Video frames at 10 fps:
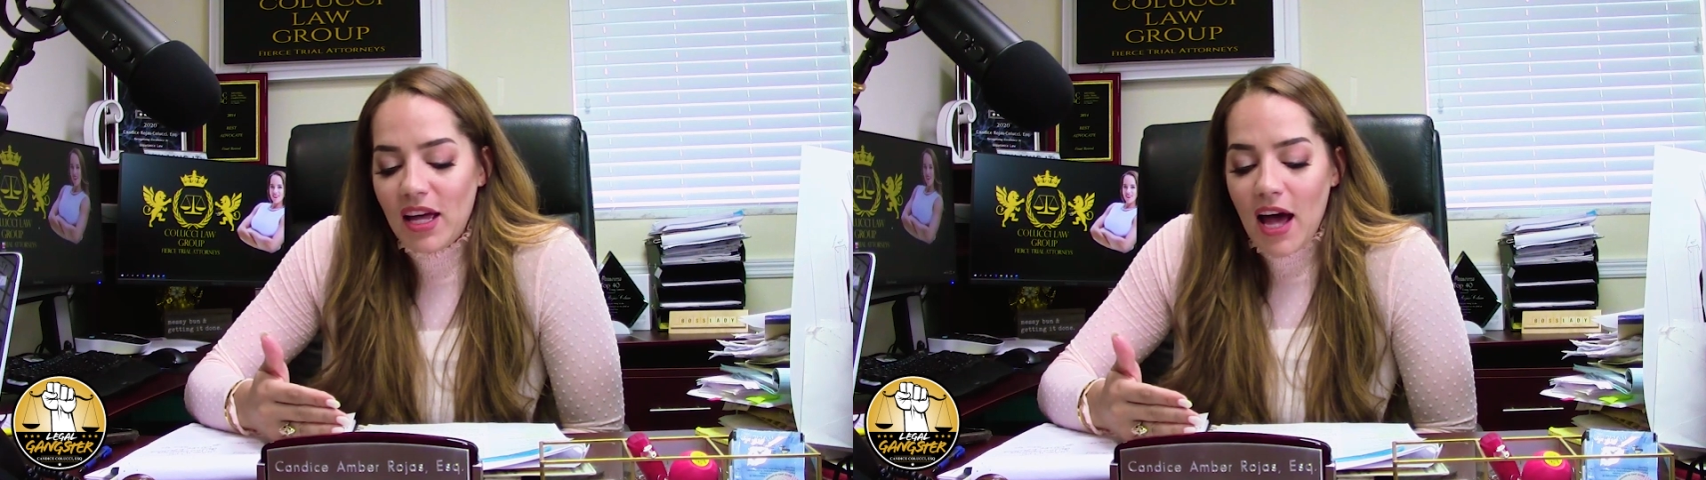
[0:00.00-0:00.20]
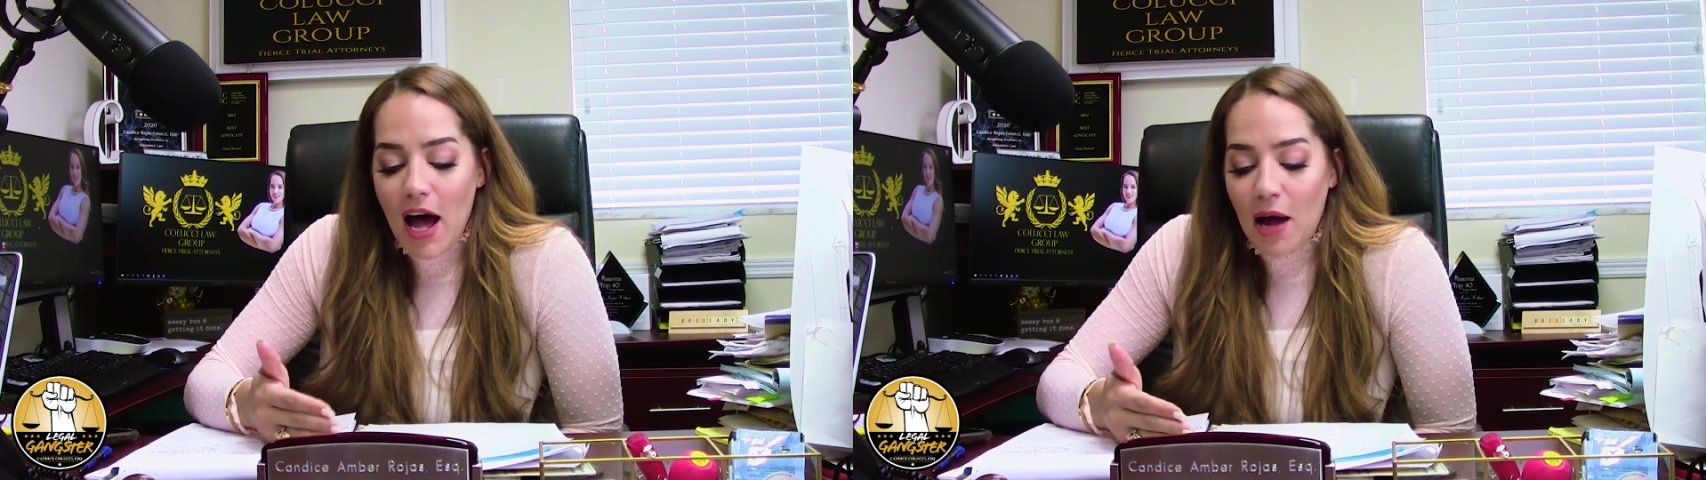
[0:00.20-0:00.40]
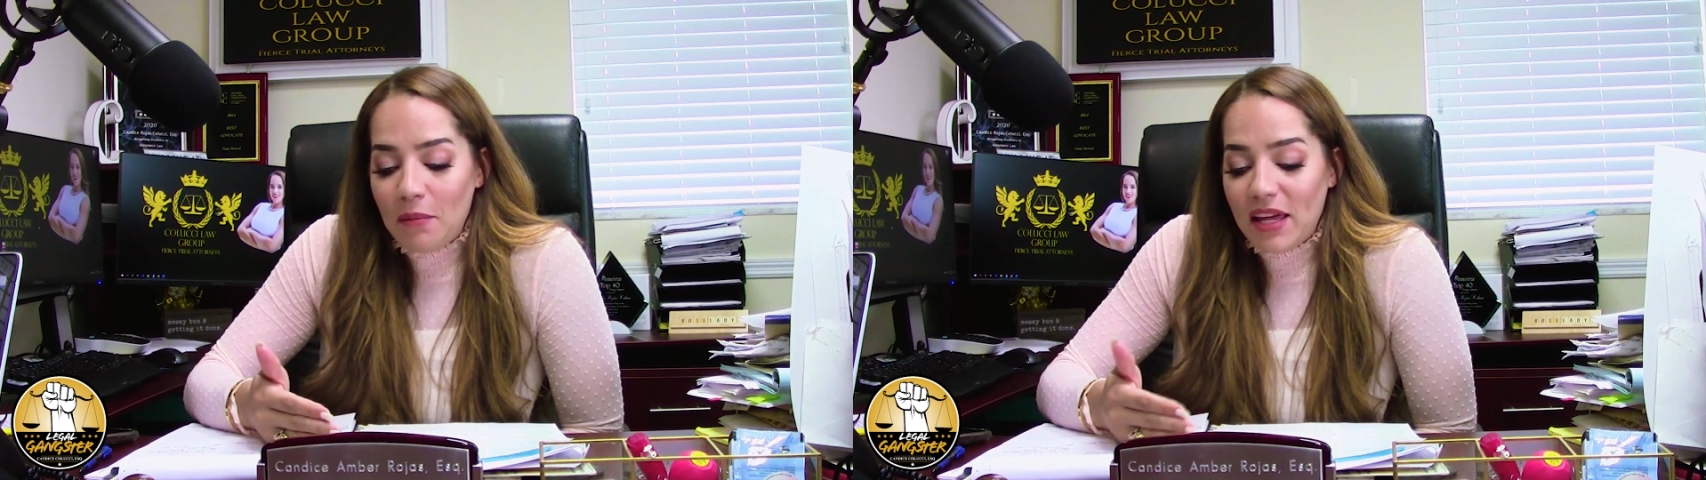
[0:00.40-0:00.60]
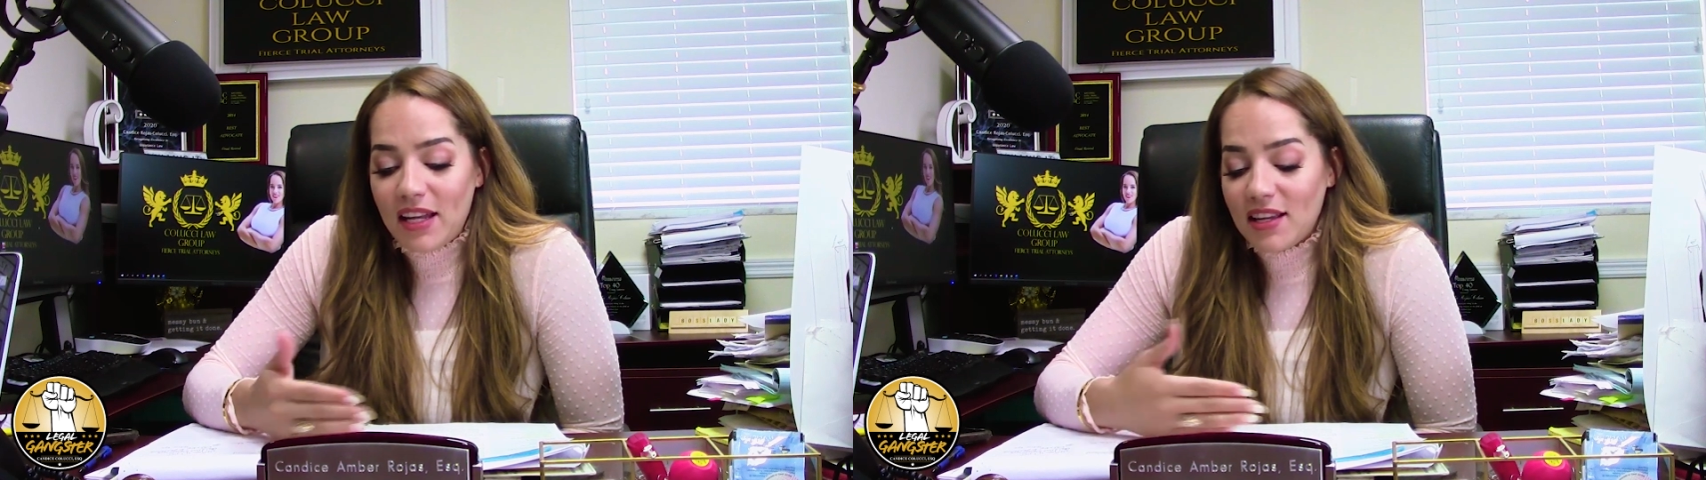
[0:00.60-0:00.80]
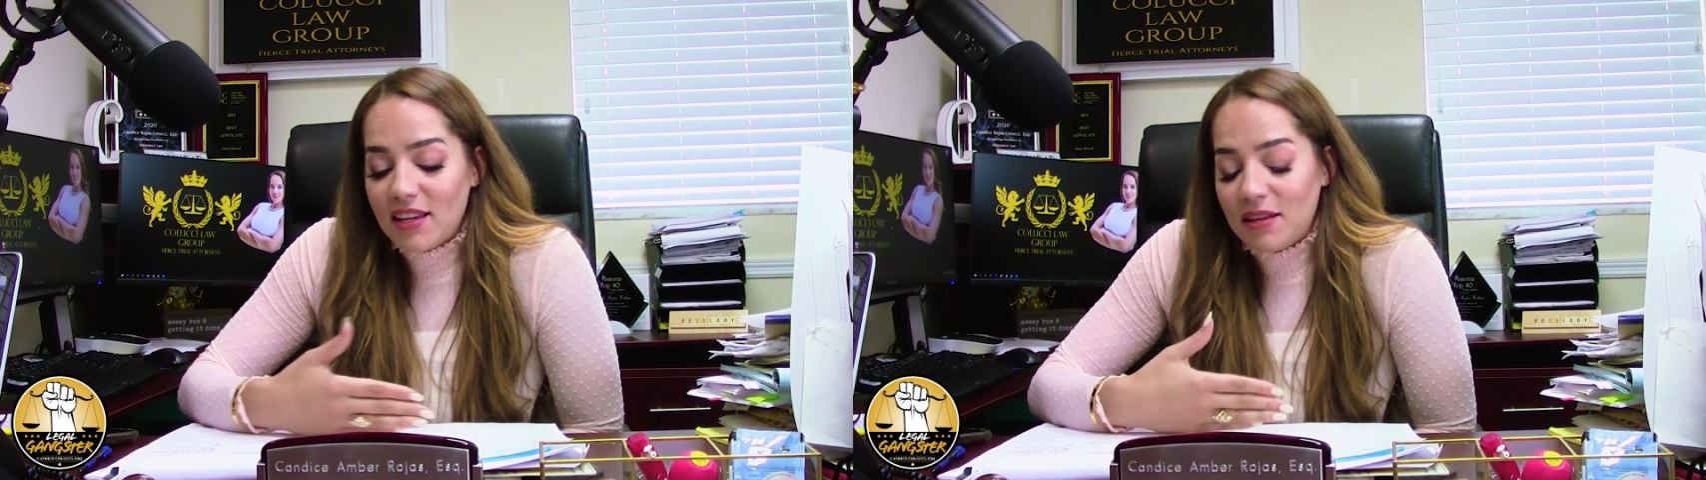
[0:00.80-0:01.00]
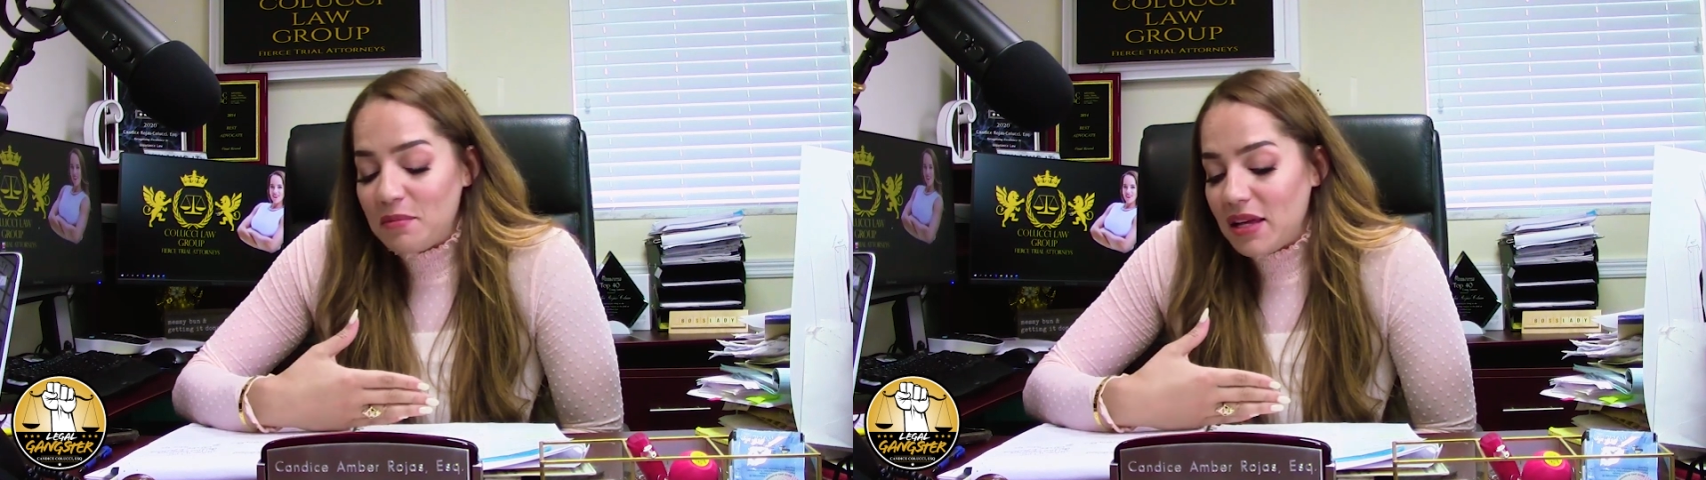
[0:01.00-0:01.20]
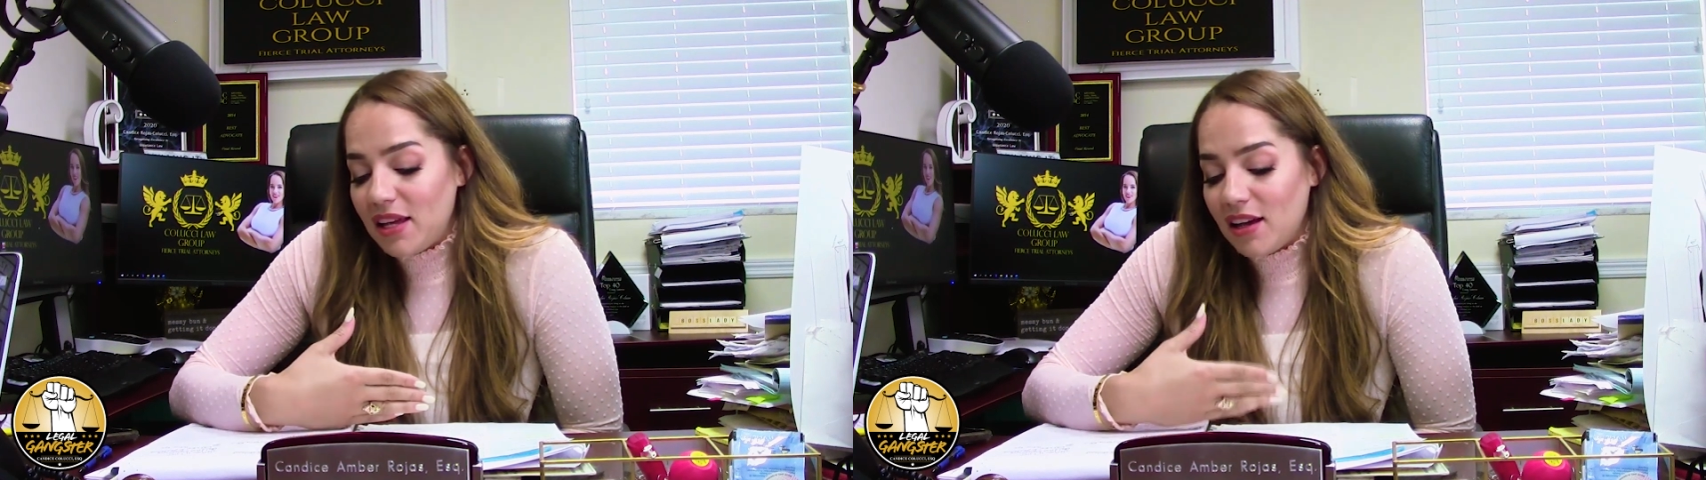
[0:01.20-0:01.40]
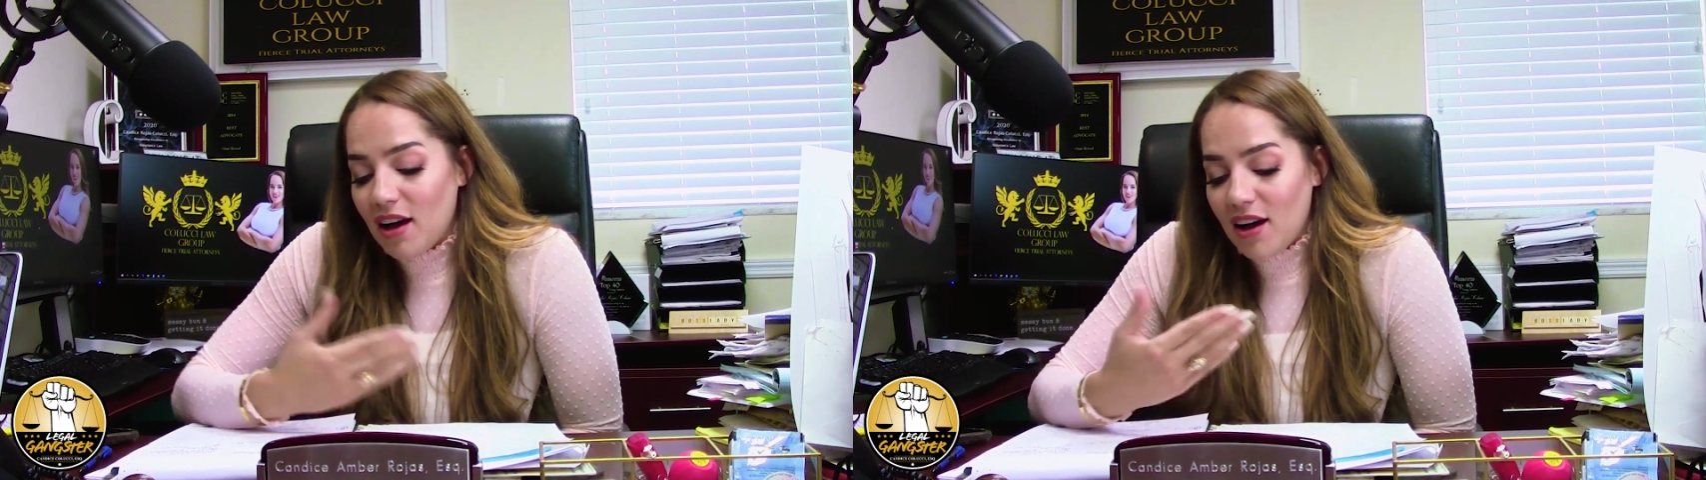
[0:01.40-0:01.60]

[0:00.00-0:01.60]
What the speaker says: and it can be